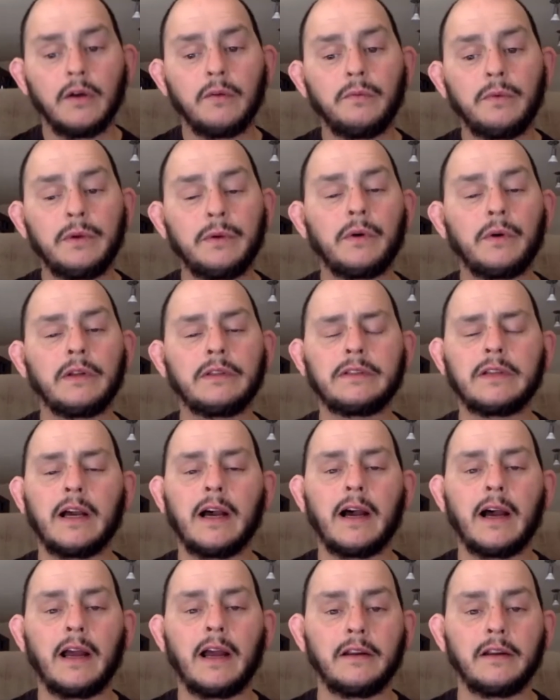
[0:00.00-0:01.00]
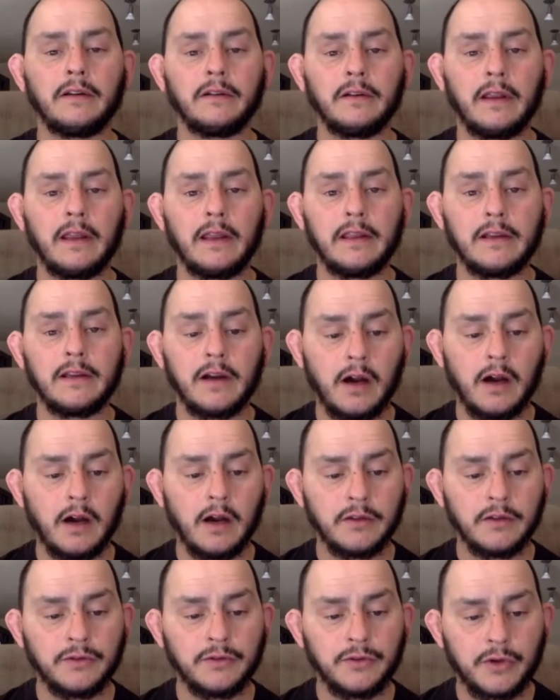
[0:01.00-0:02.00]
we want to hire a
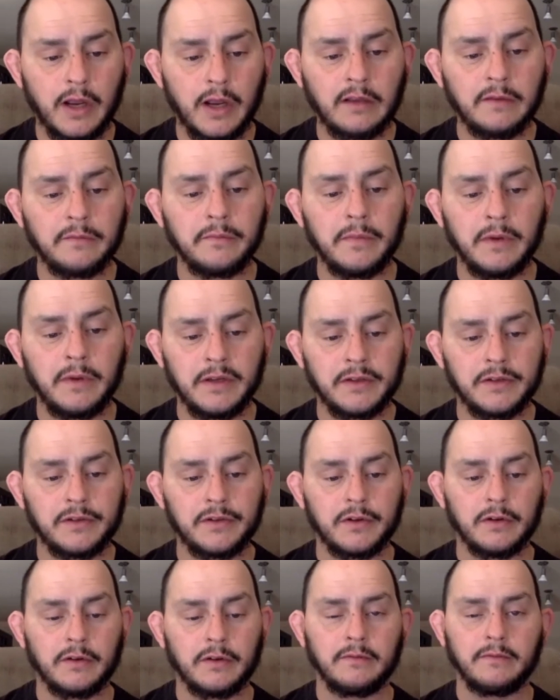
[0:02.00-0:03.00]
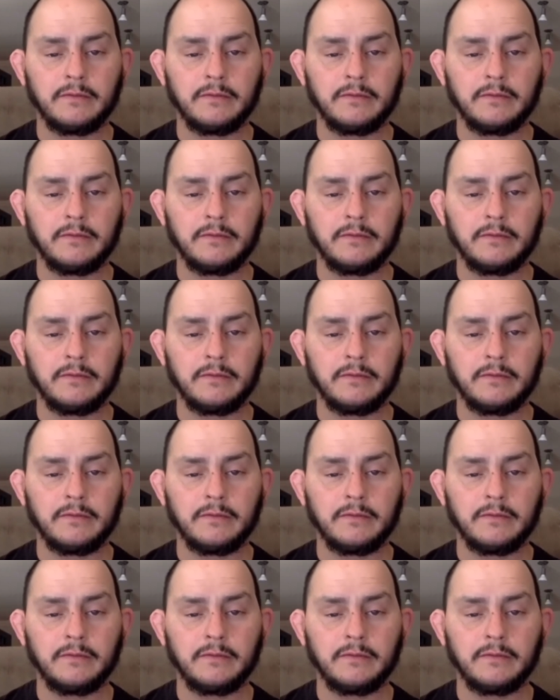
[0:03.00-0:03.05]
contract minister